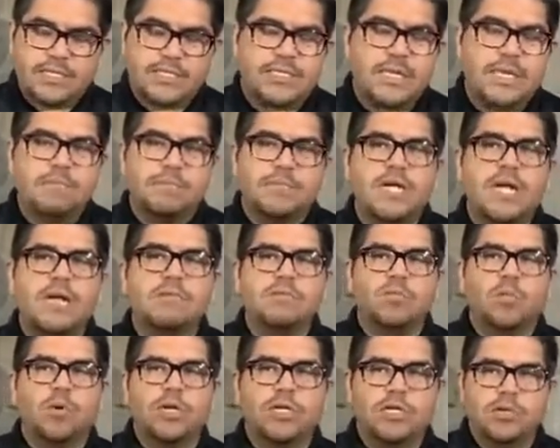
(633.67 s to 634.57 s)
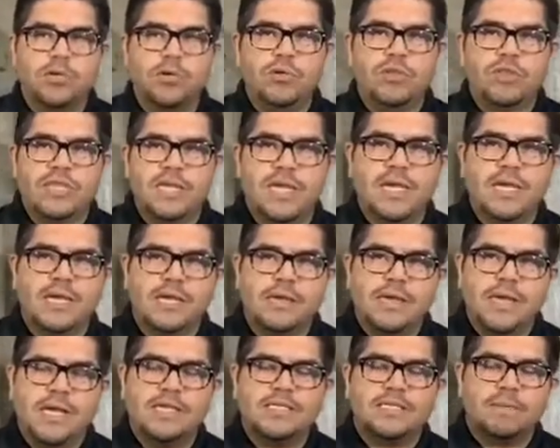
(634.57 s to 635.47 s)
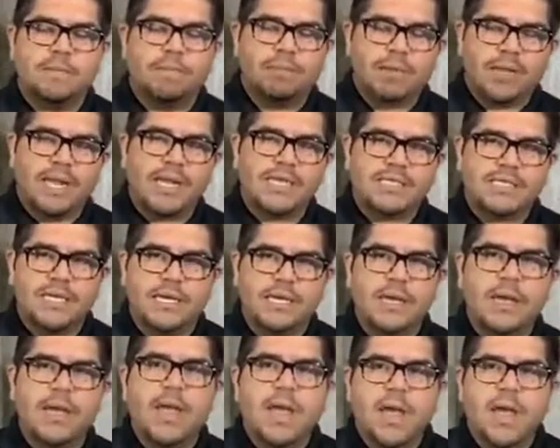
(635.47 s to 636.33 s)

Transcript: Sometimes what you think is a blessing